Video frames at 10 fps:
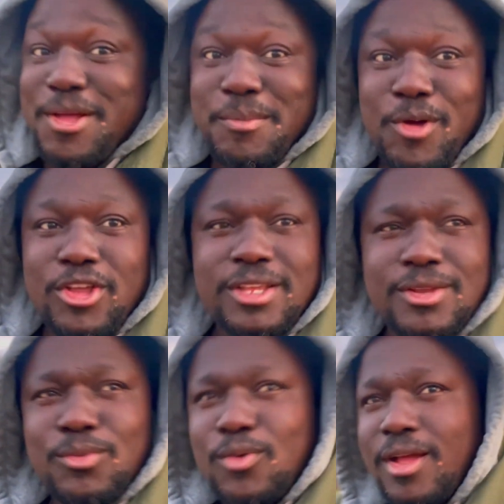But
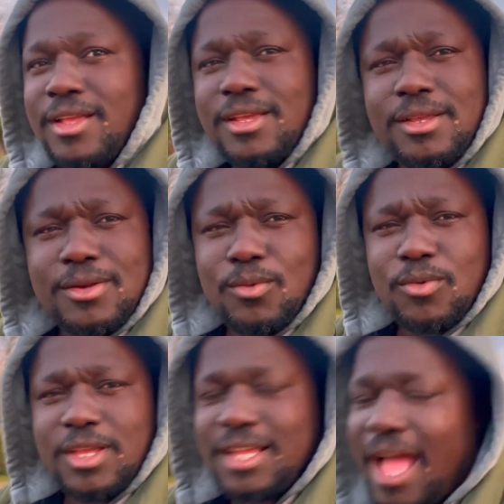either way,
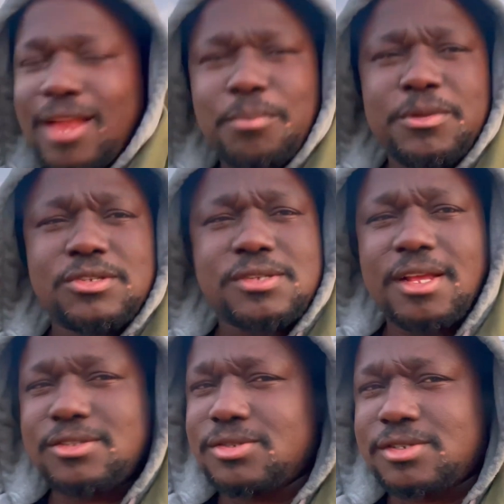gotta be
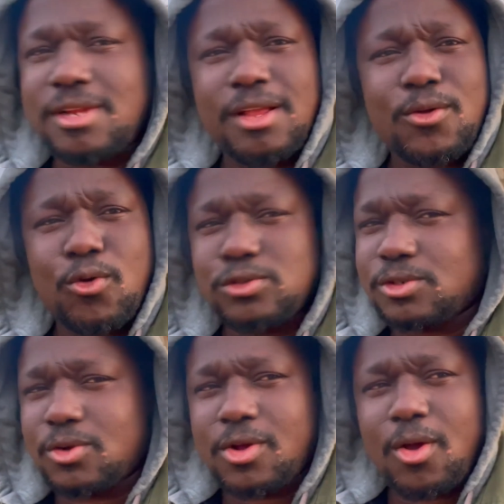state to state,
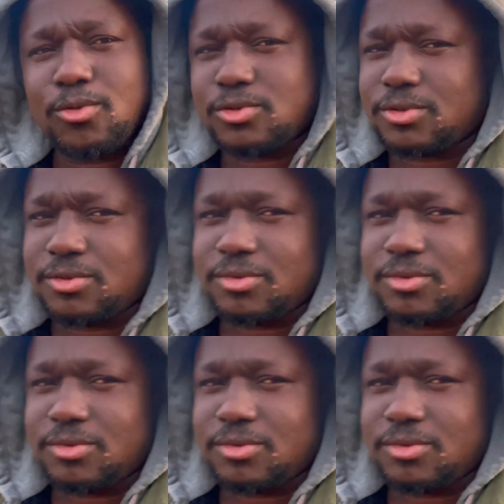coast to coast.